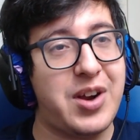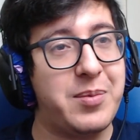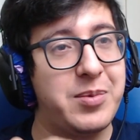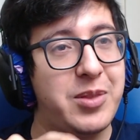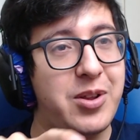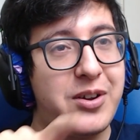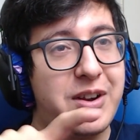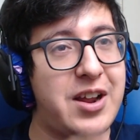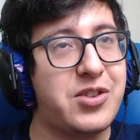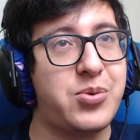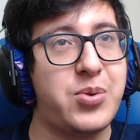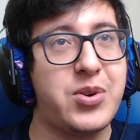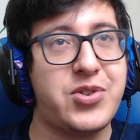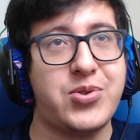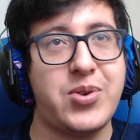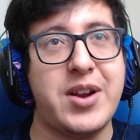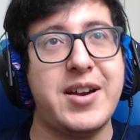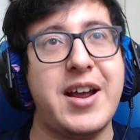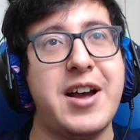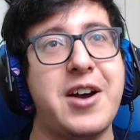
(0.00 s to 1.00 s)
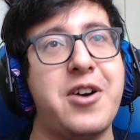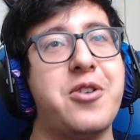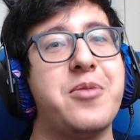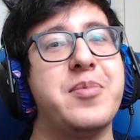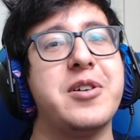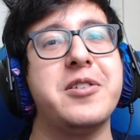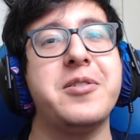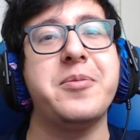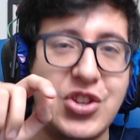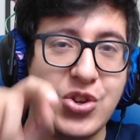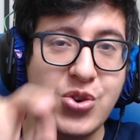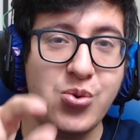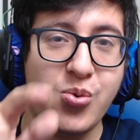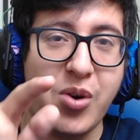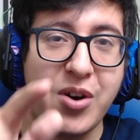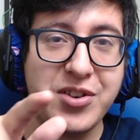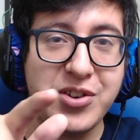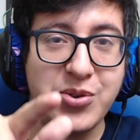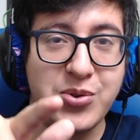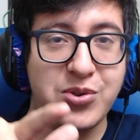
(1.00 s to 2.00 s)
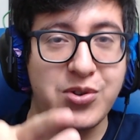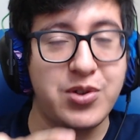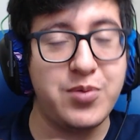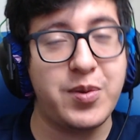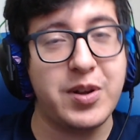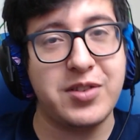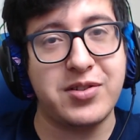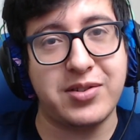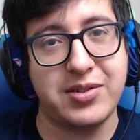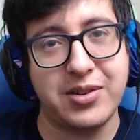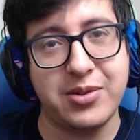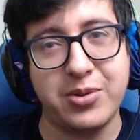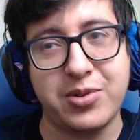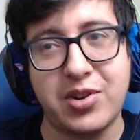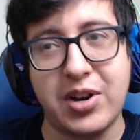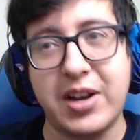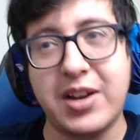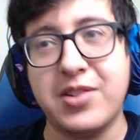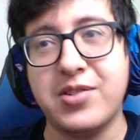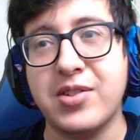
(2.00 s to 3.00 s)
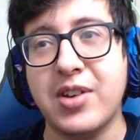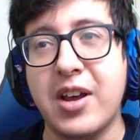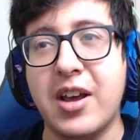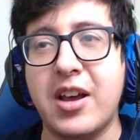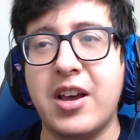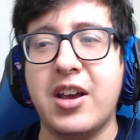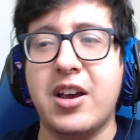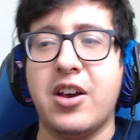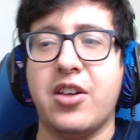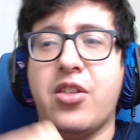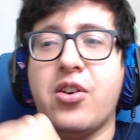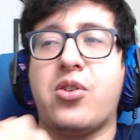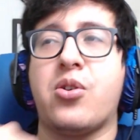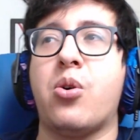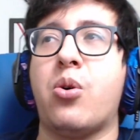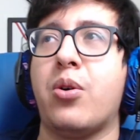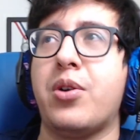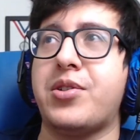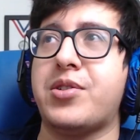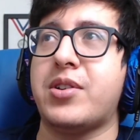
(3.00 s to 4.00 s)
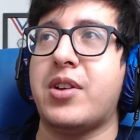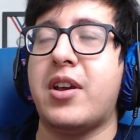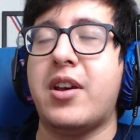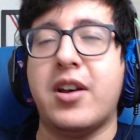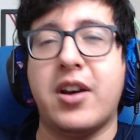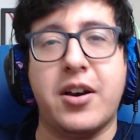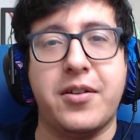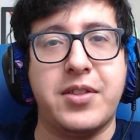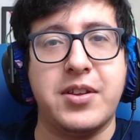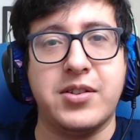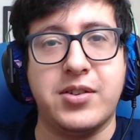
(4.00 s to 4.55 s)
I'm looking at Twitch right now, but you on YouTube can still change the course of this